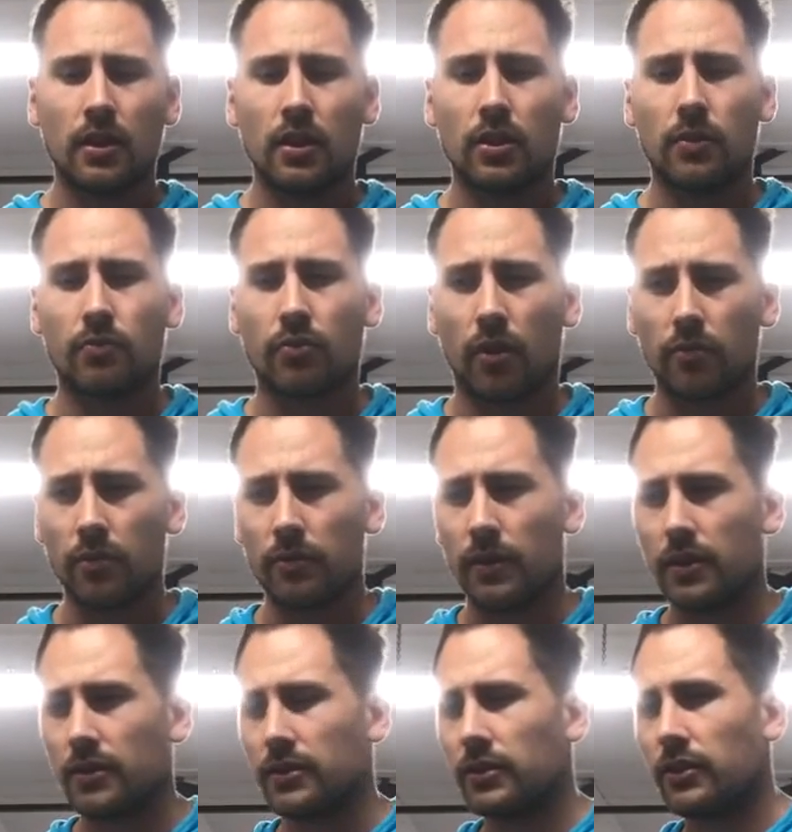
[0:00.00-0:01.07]
The problem
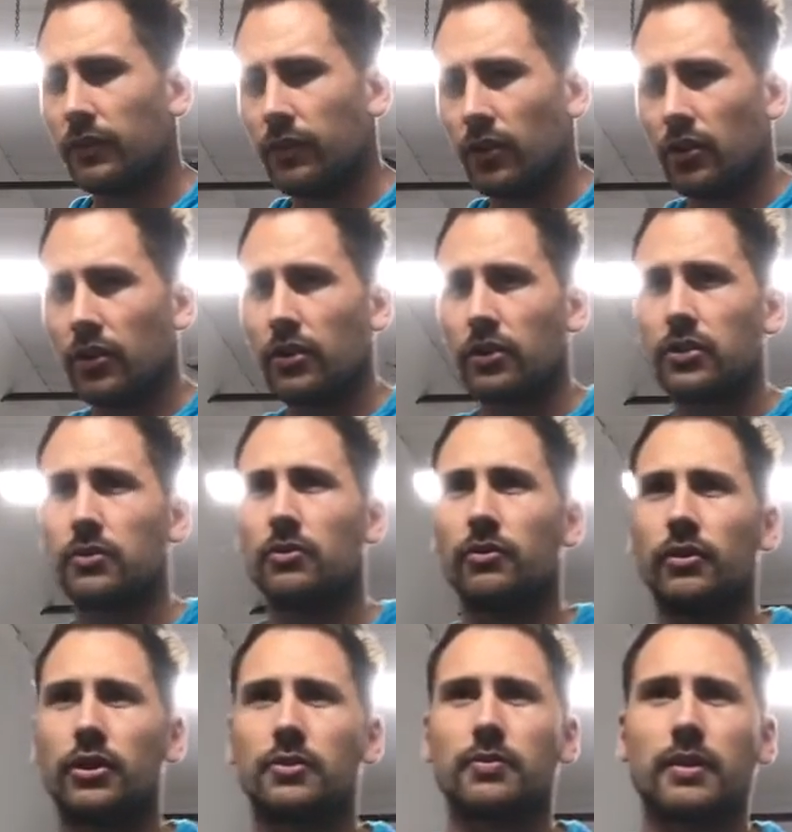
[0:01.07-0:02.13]
is, and if you look at some of
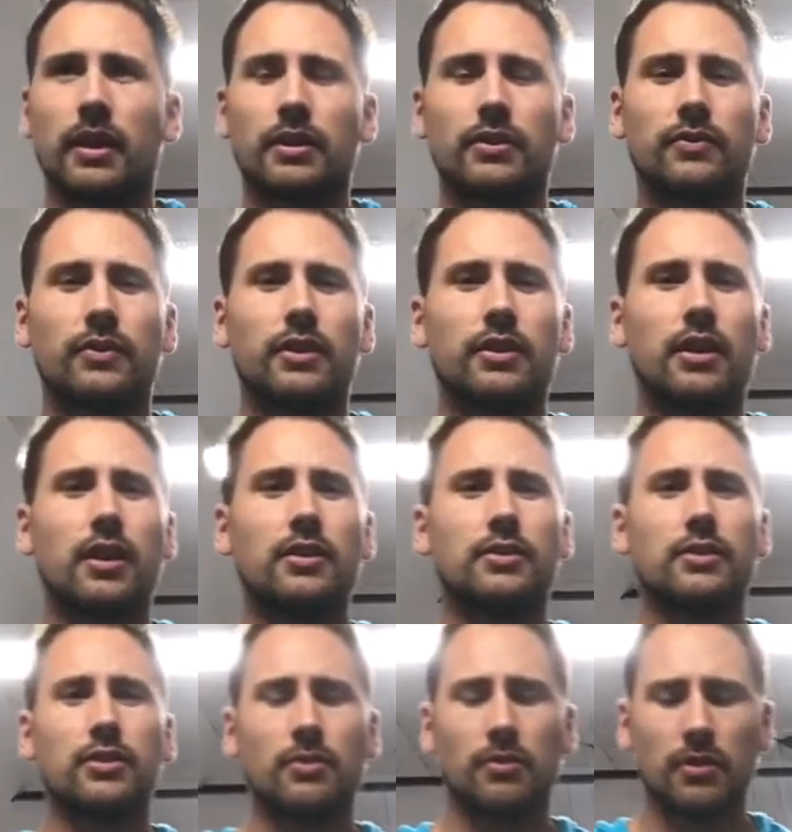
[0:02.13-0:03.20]
Rich Piana's videos
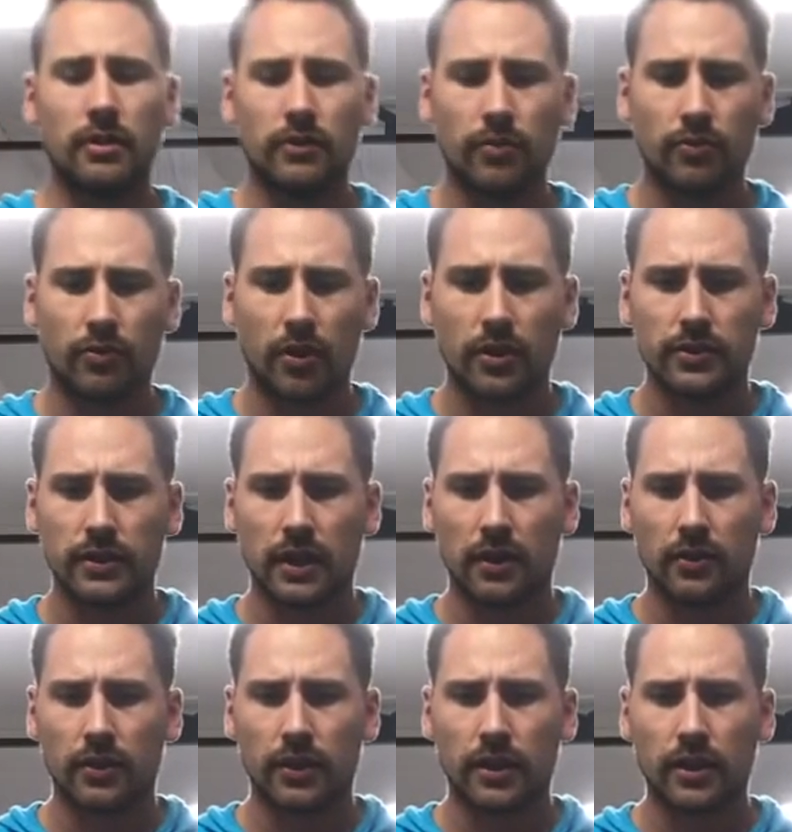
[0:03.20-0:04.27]
and some of the other pros
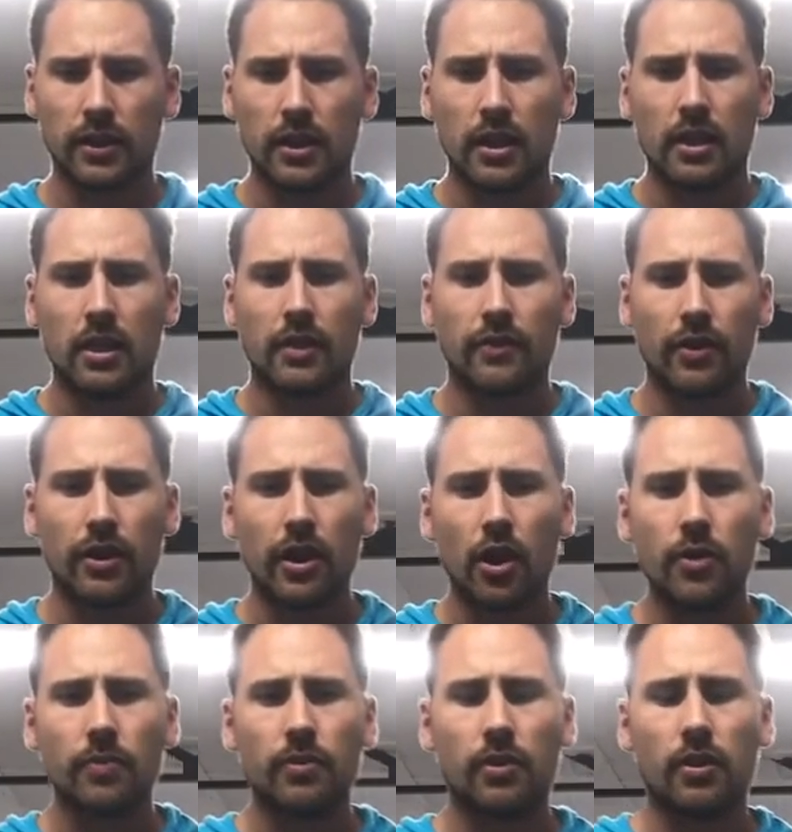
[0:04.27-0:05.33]
out there, they're very
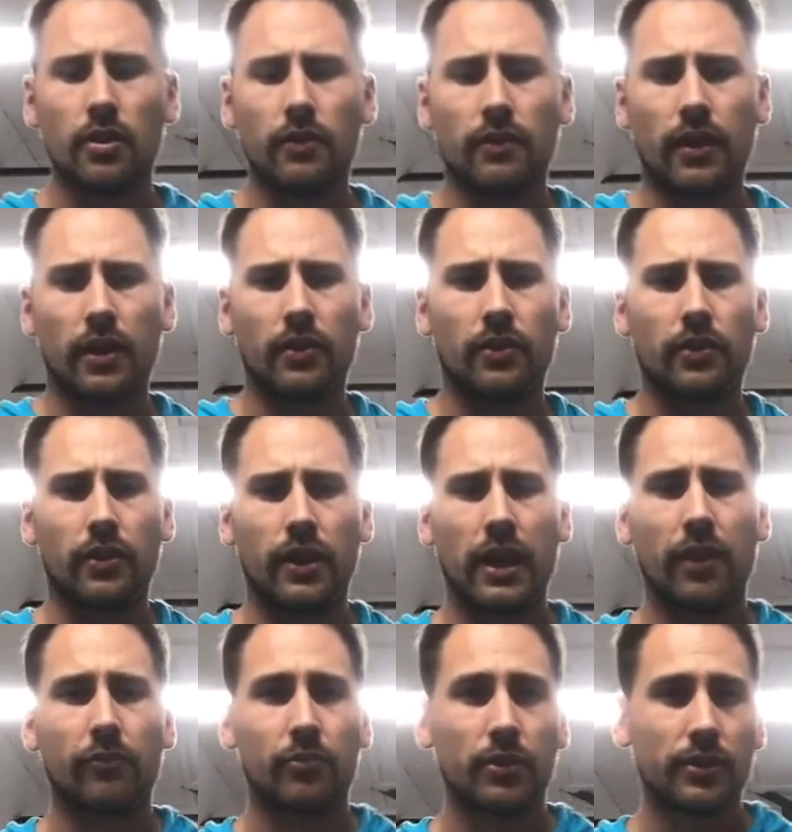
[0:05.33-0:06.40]
open to the fact that they
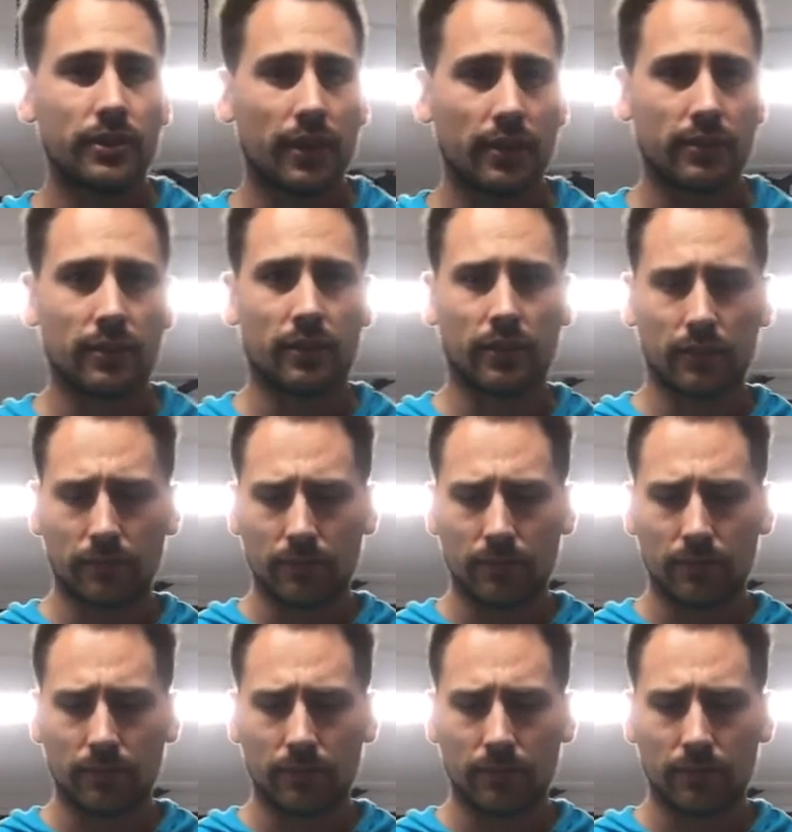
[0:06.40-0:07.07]
have blood testing.